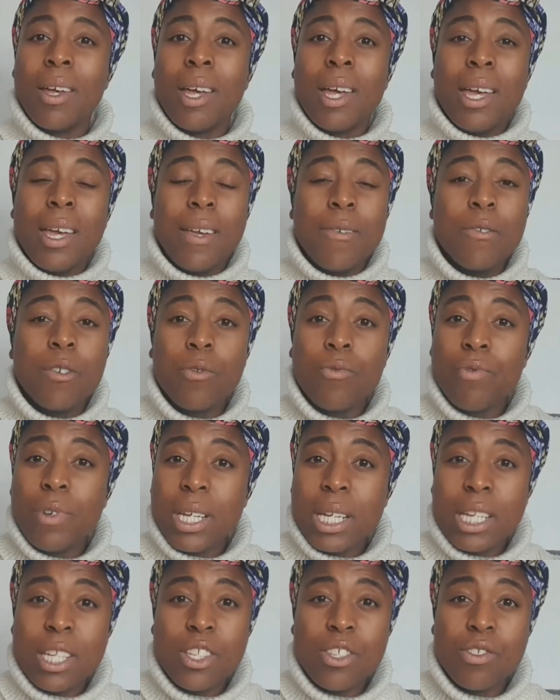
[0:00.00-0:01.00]
If you're
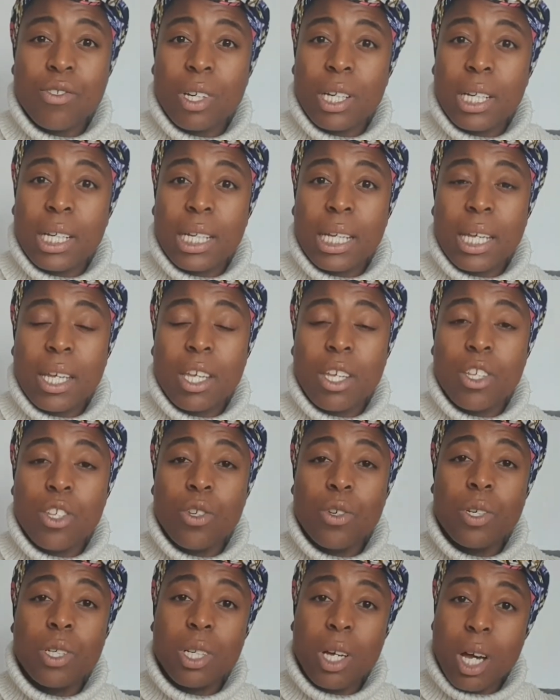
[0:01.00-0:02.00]
really struggling, you
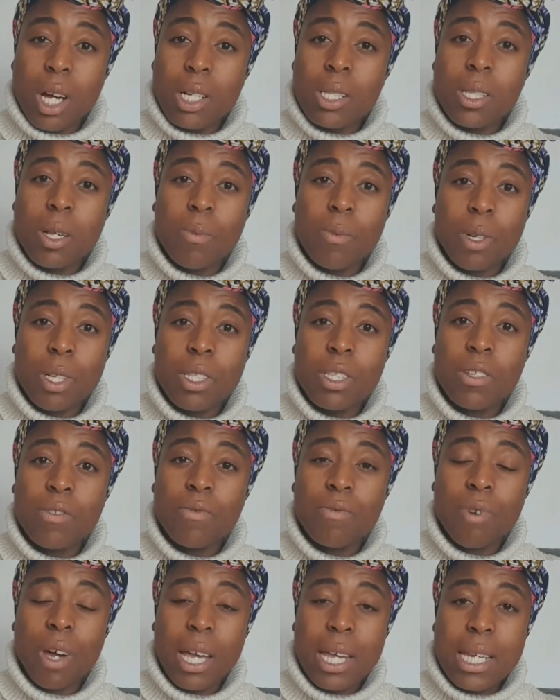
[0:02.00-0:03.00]
could ask someone to
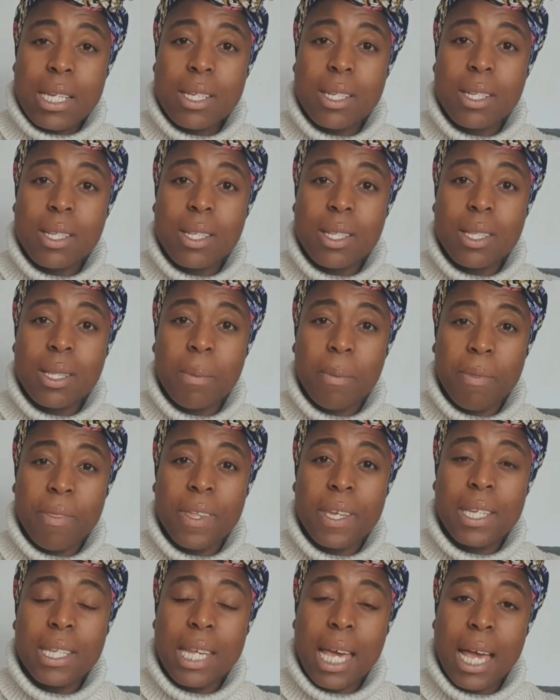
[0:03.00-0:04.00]
write
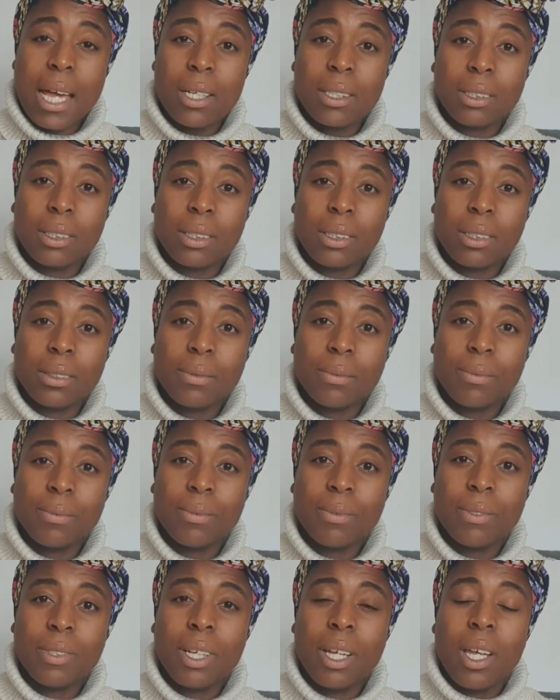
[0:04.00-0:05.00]
something down
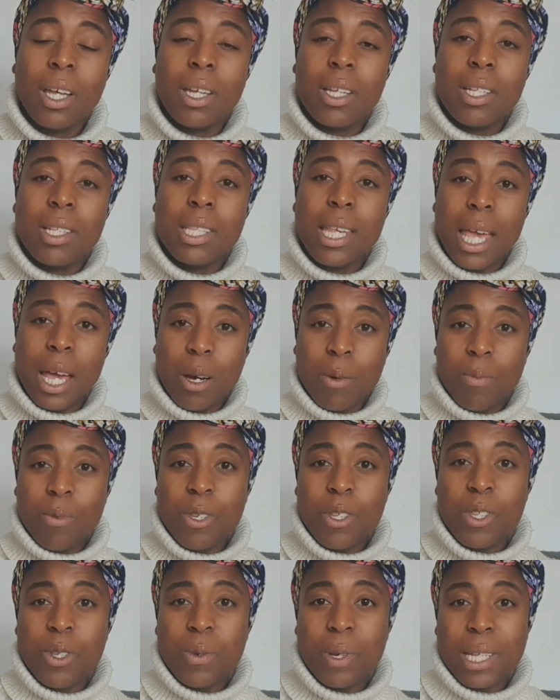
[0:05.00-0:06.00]
to help you
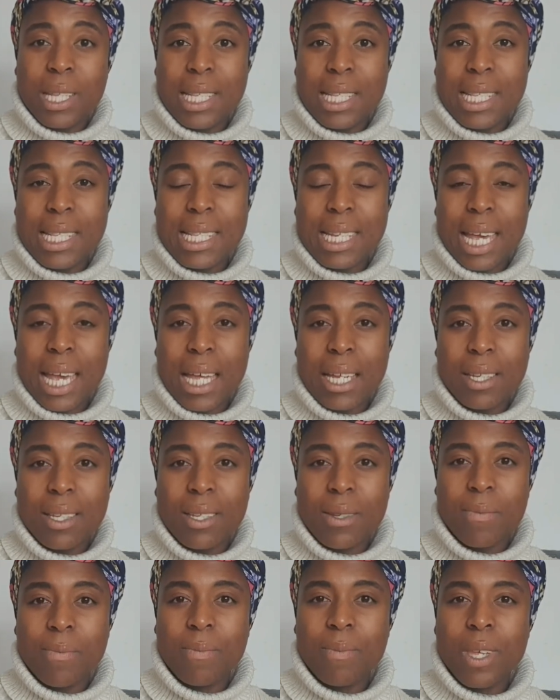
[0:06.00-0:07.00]
to understand.
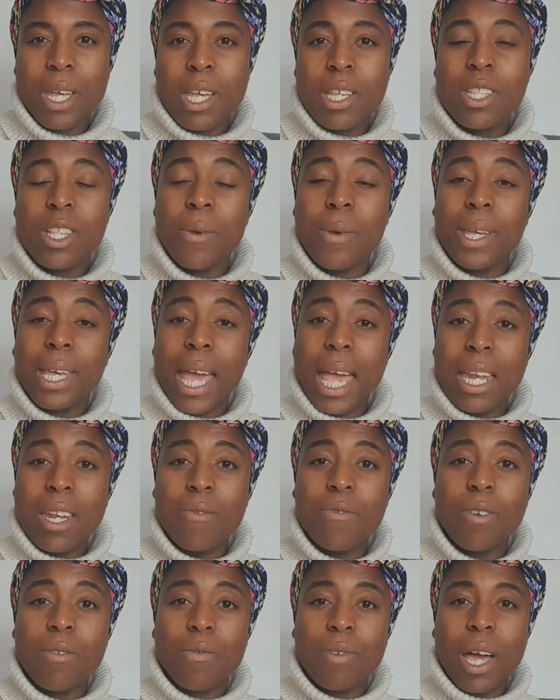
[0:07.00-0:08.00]
So again, if
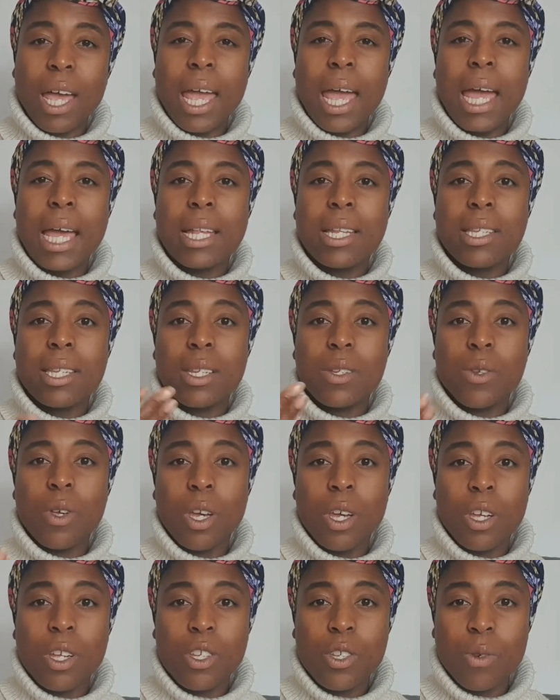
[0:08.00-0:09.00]
you're right-handed,
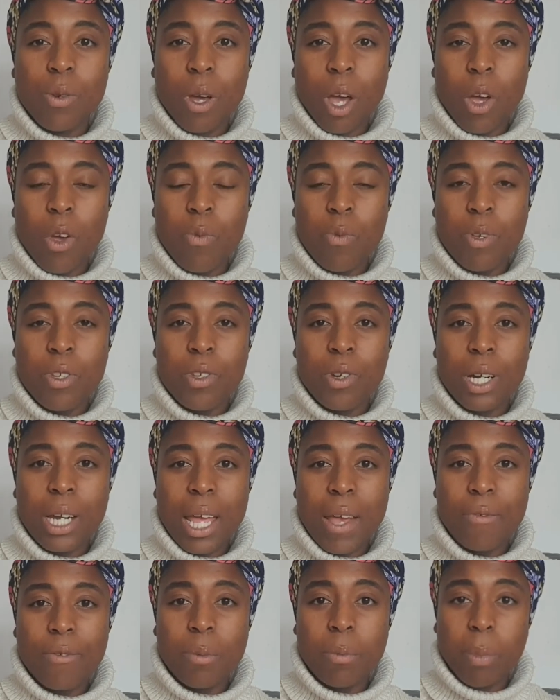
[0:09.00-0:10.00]
you open your
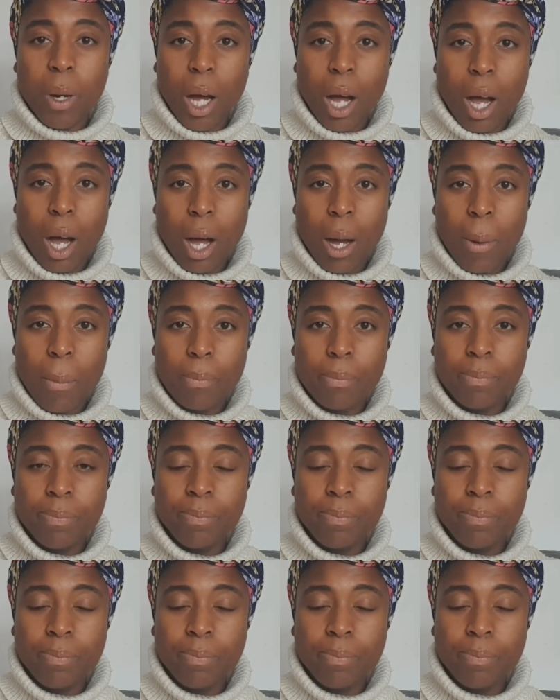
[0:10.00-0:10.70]
left palm,